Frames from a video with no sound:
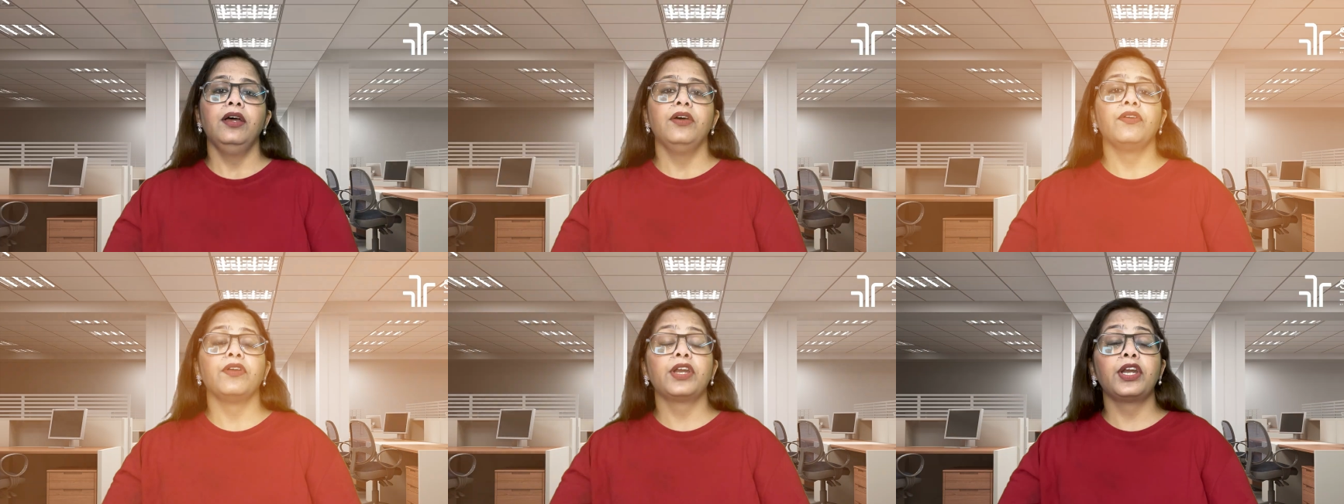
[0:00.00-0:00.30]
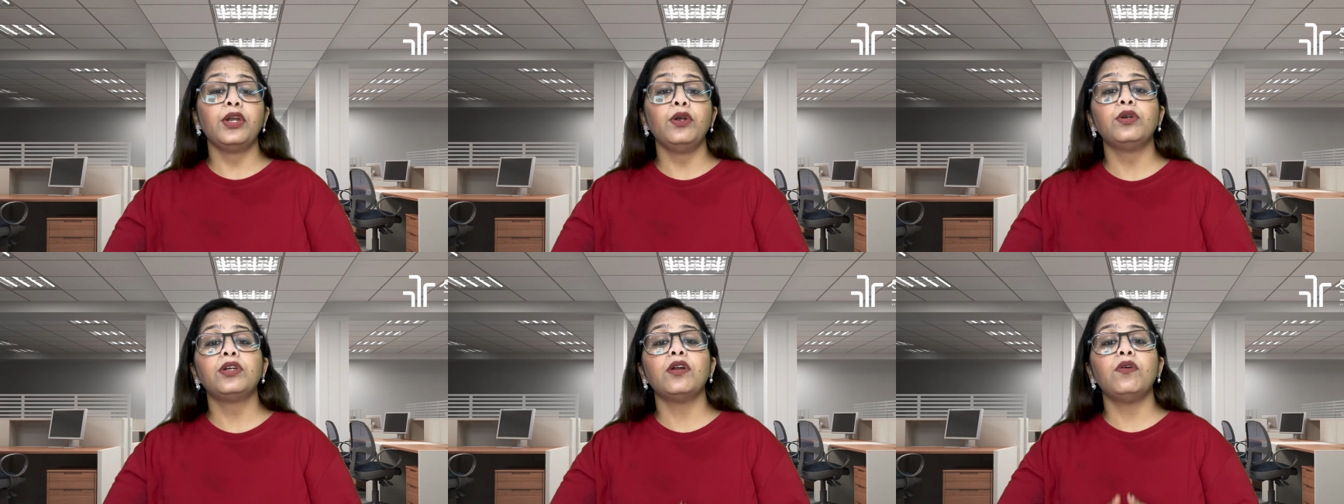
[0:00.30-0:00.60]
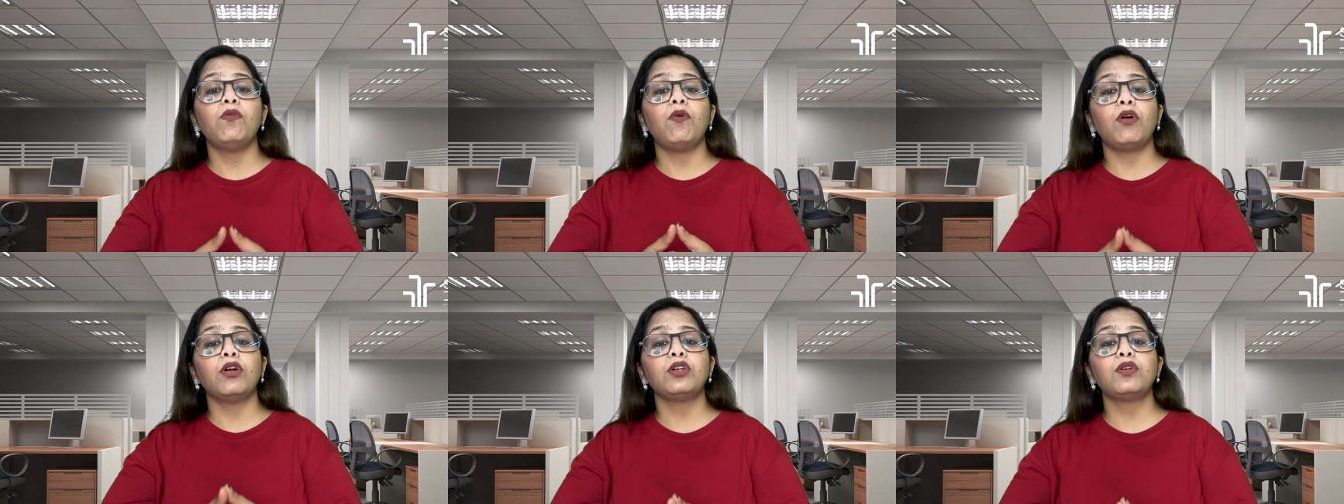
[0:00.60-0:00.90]
Recruiter
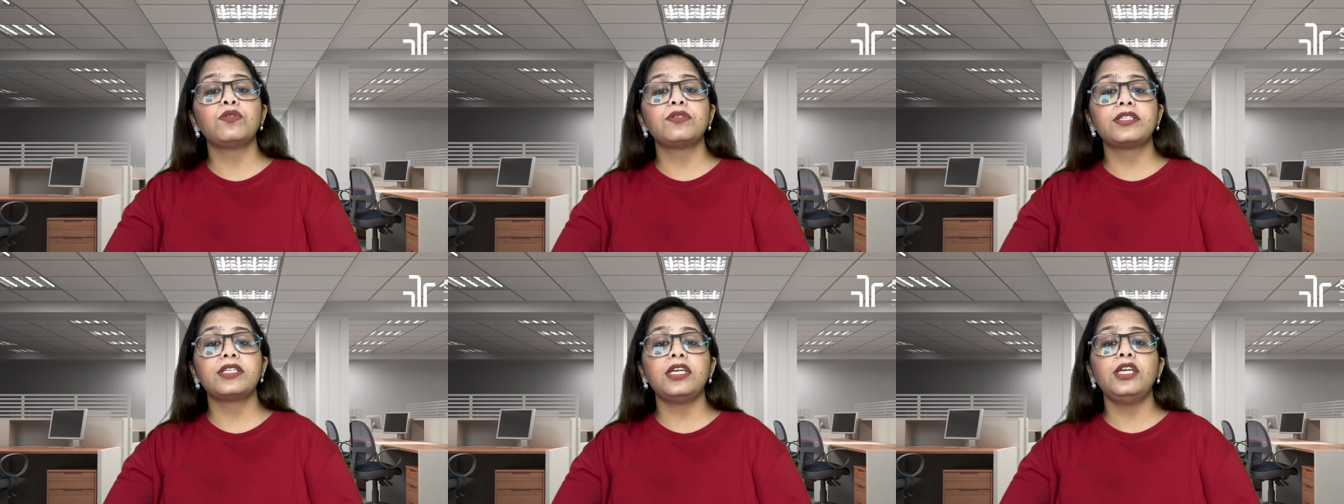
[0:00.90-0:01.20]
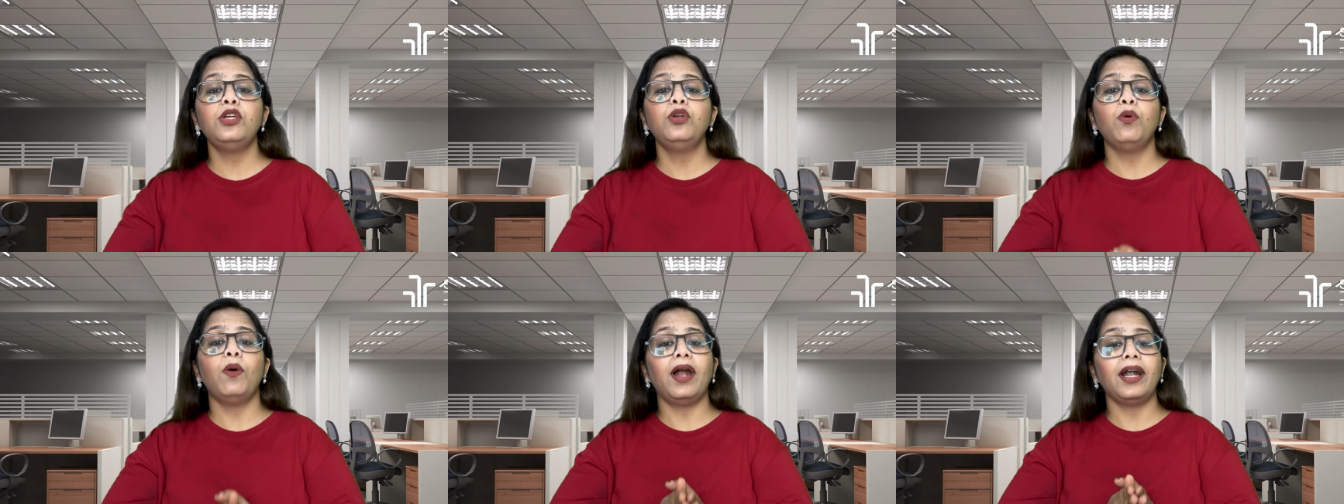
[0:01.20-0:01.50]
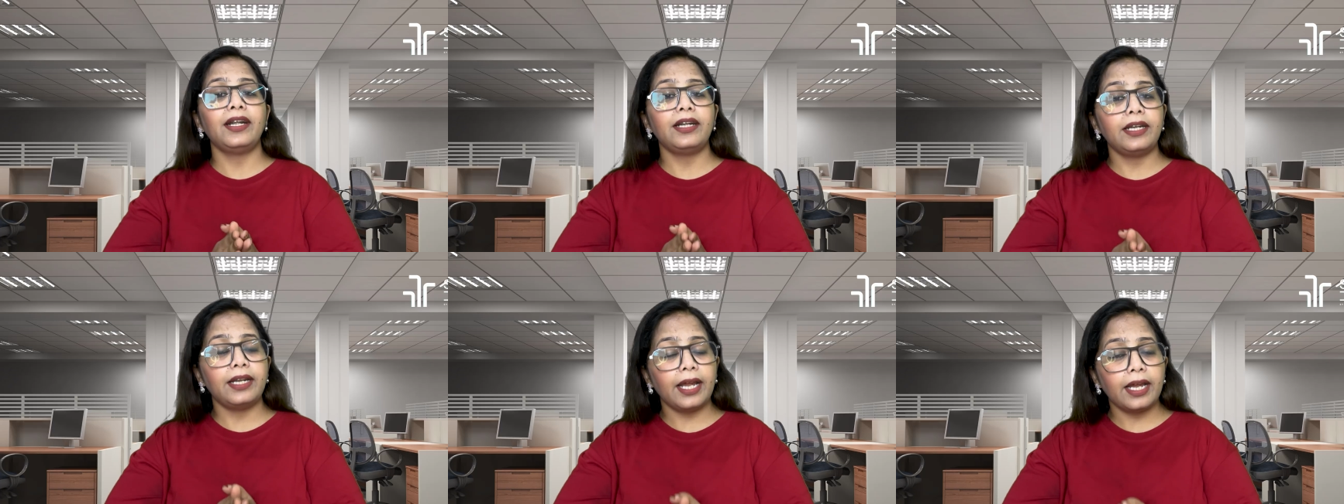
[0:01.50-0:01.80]
want to see you
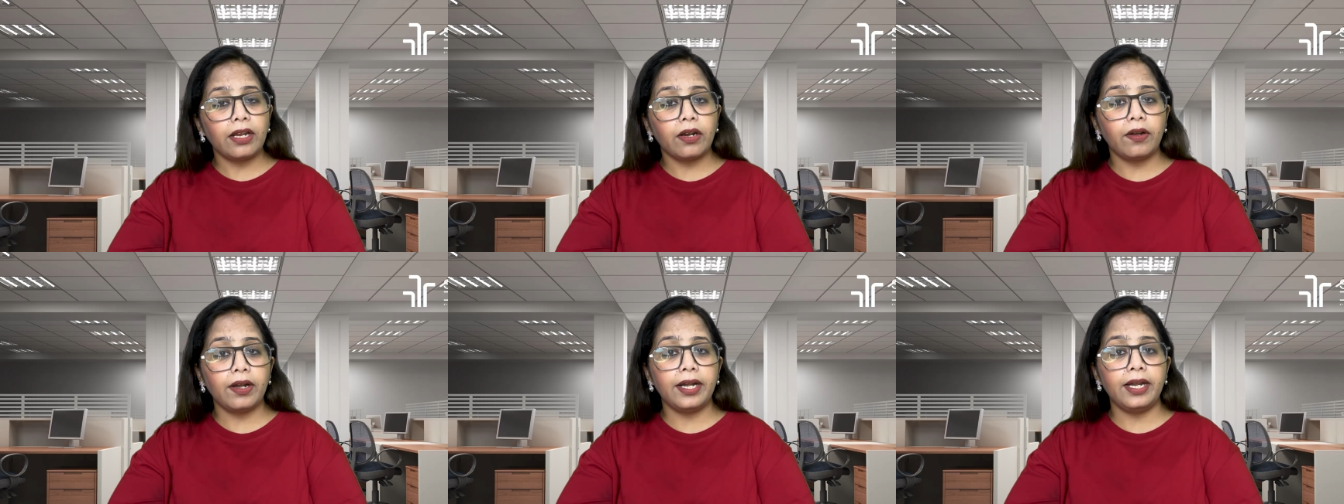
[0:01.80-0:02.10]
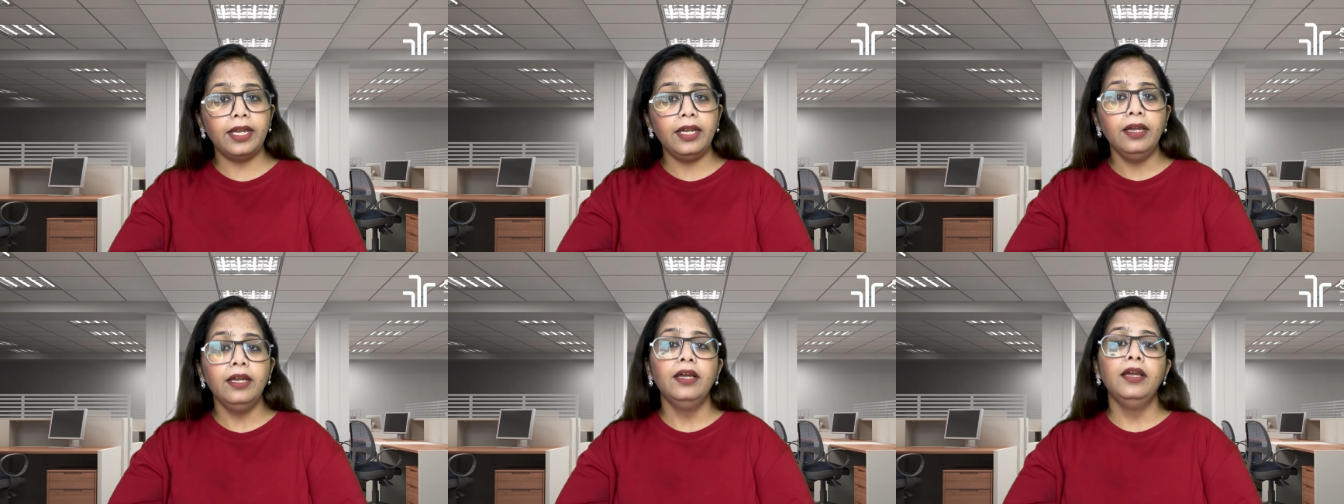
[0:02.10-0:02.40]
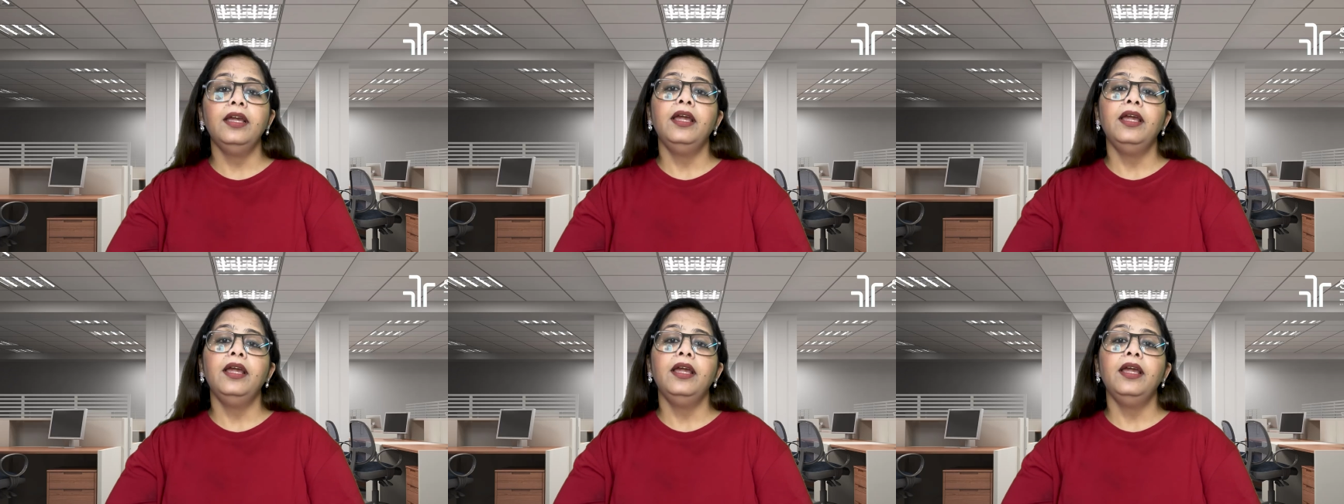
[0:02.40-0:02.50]
are tech ready.